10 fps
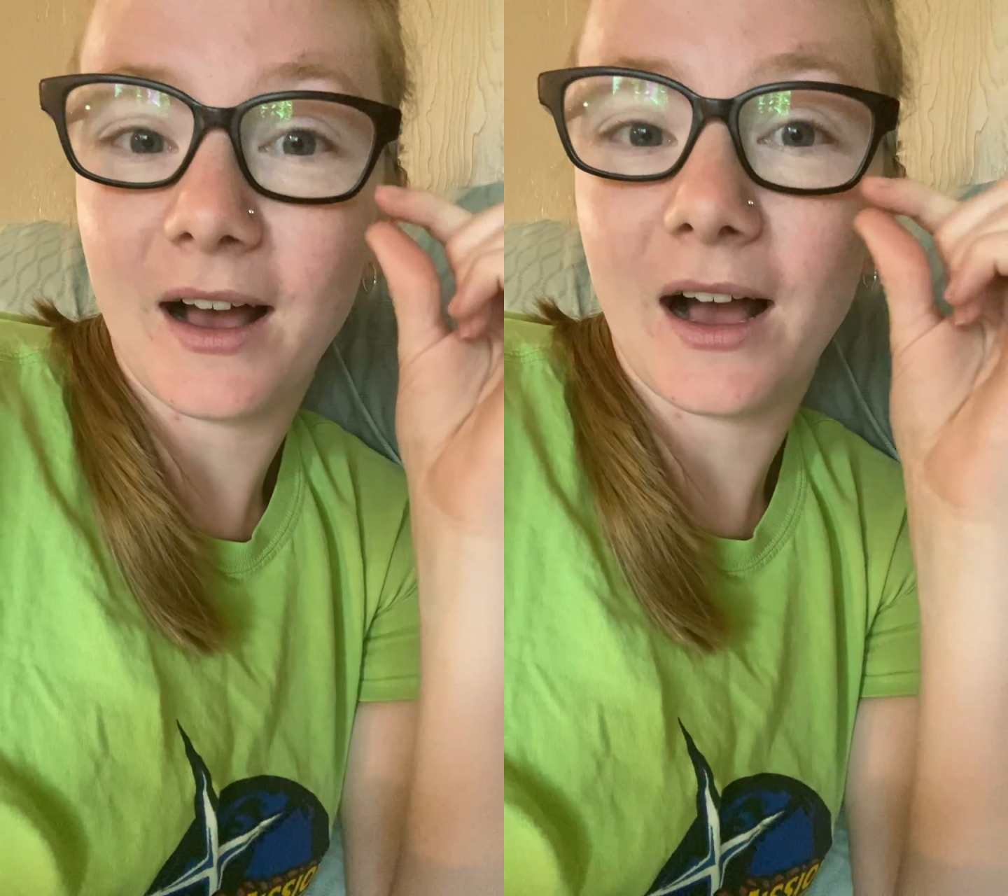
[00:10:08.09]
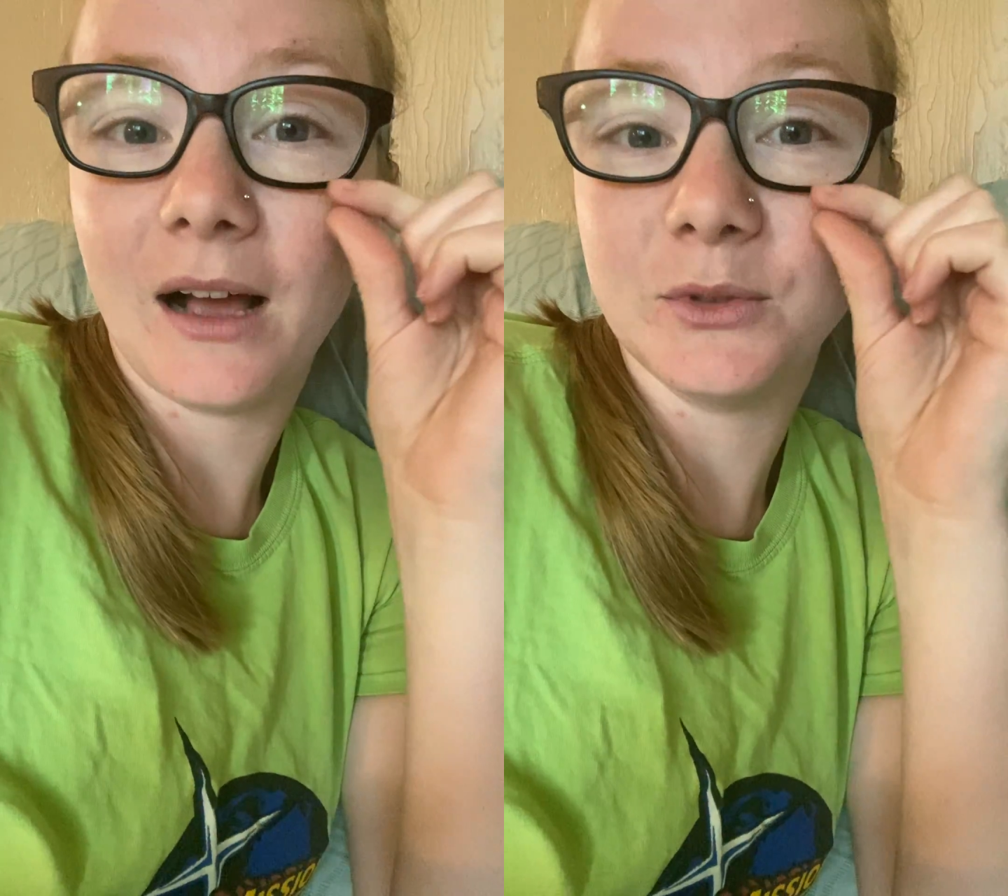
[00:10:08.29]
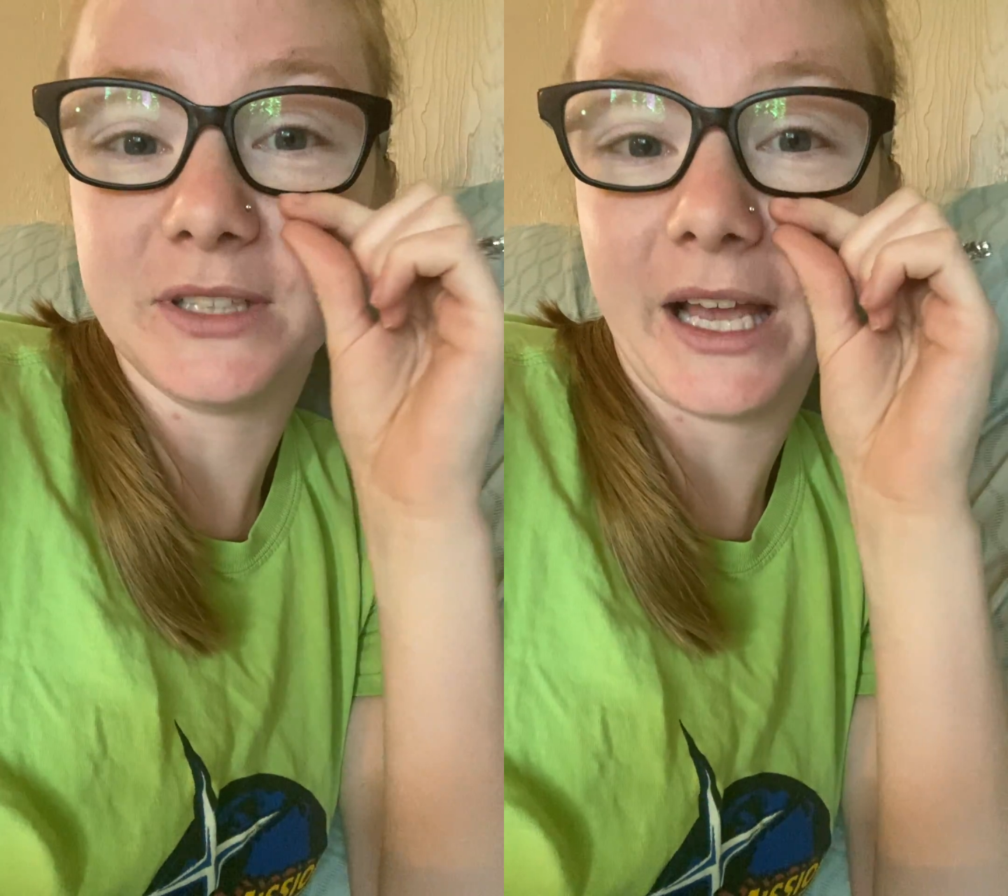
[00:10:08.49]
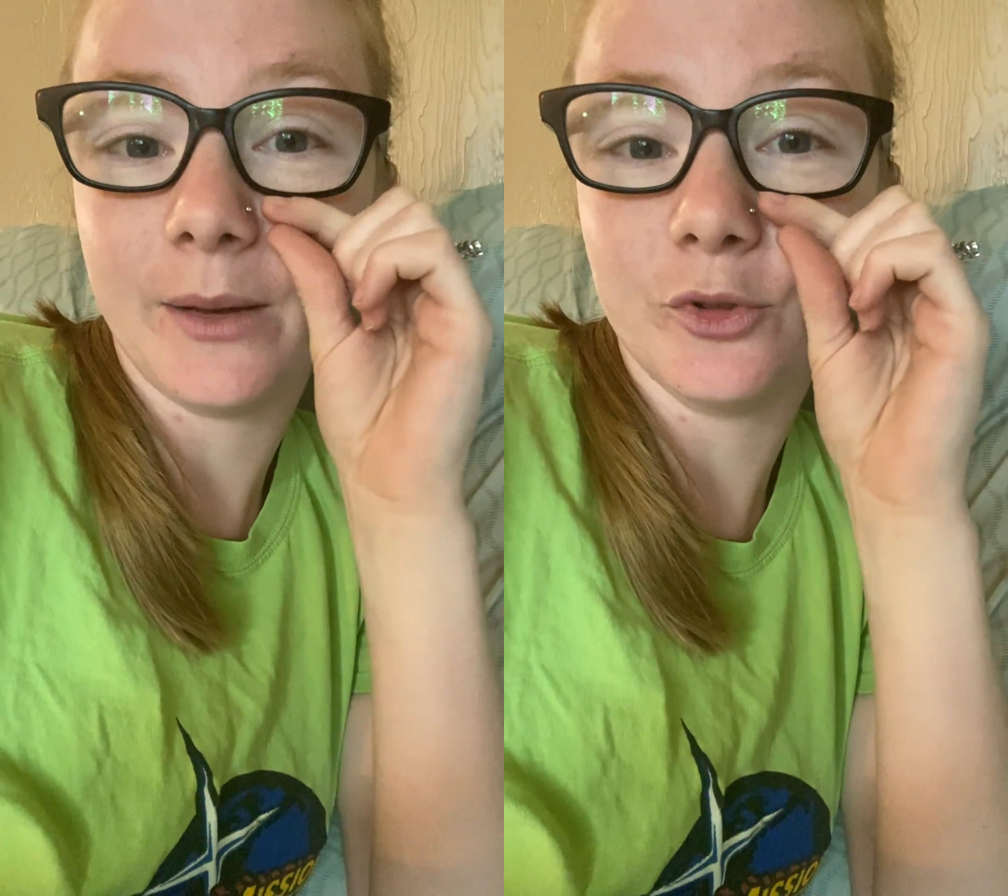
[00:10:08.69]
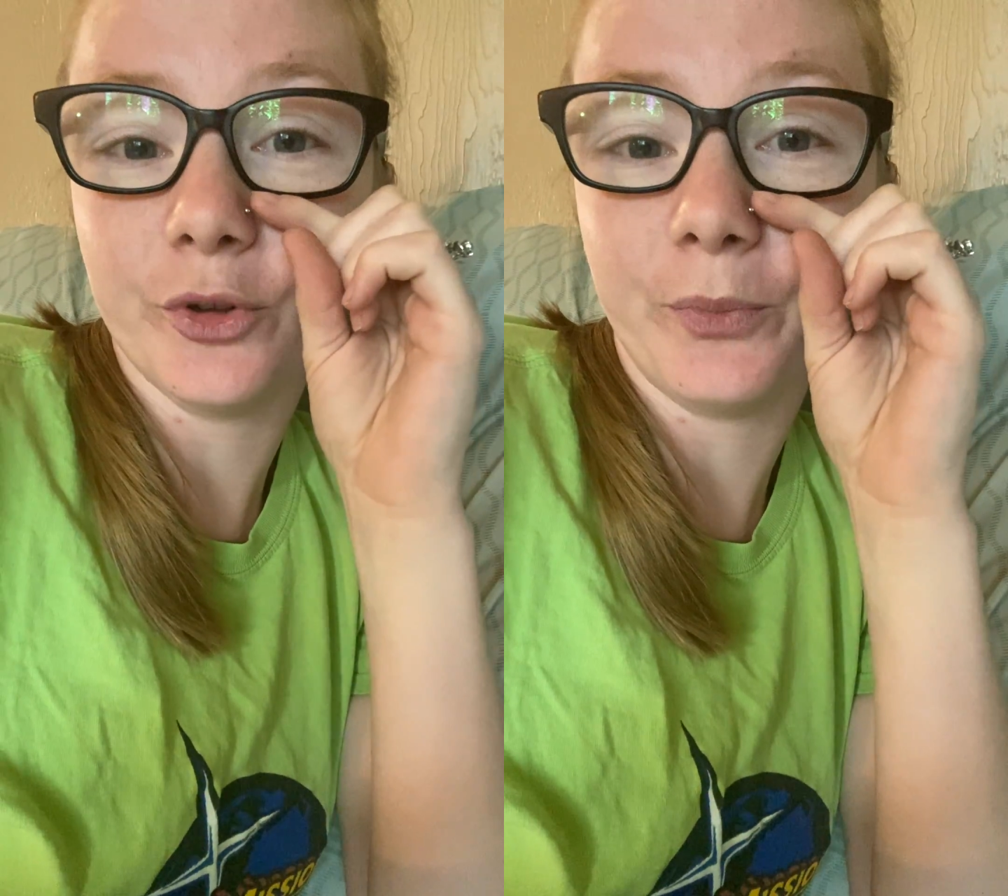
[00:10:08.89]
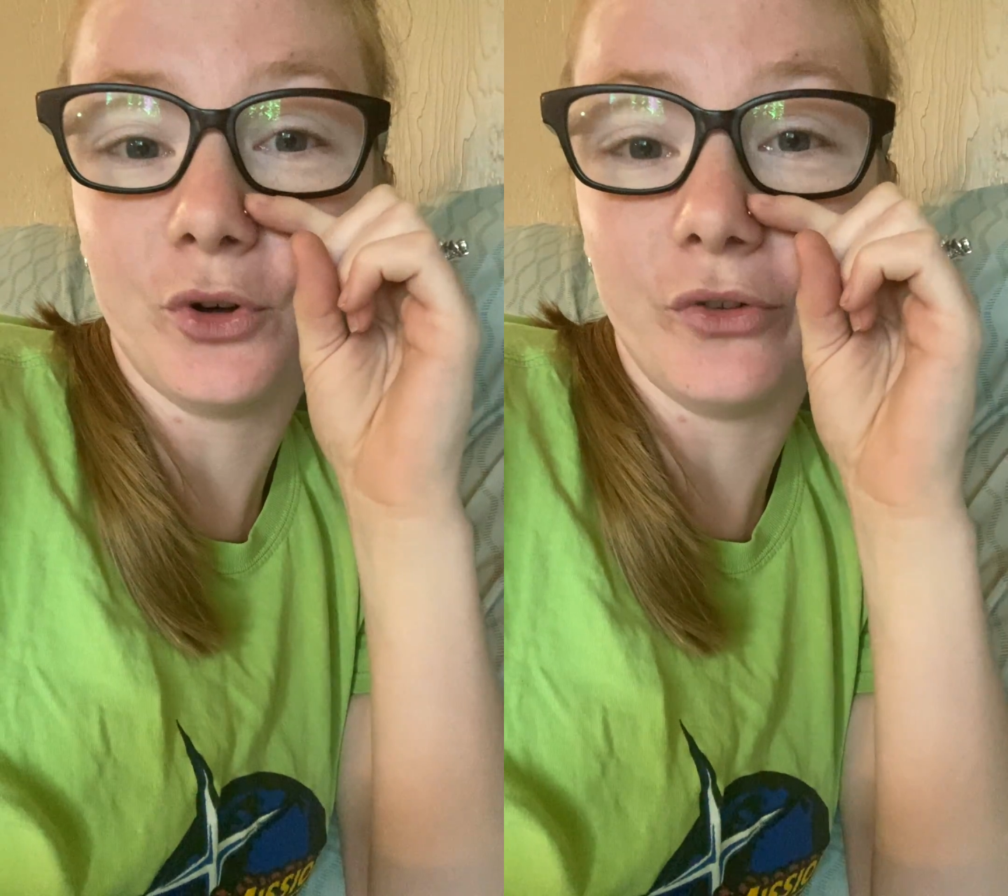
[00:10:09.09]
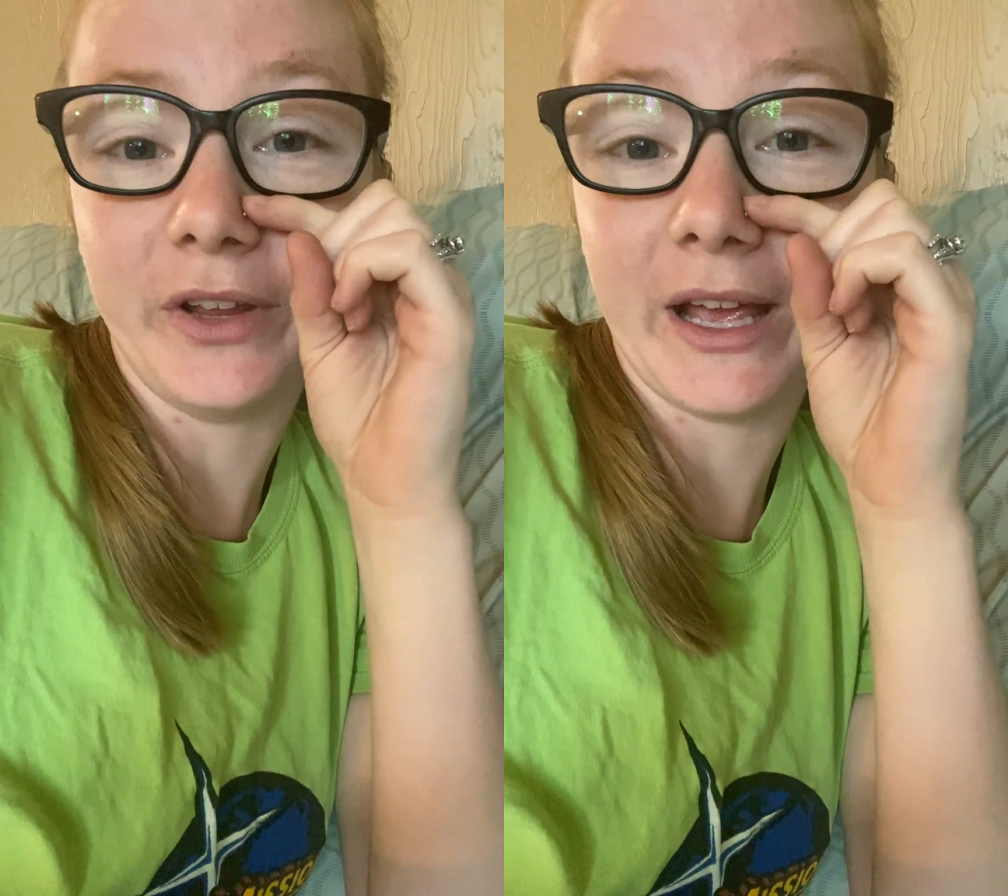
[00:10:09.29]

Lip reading: I was able to pull the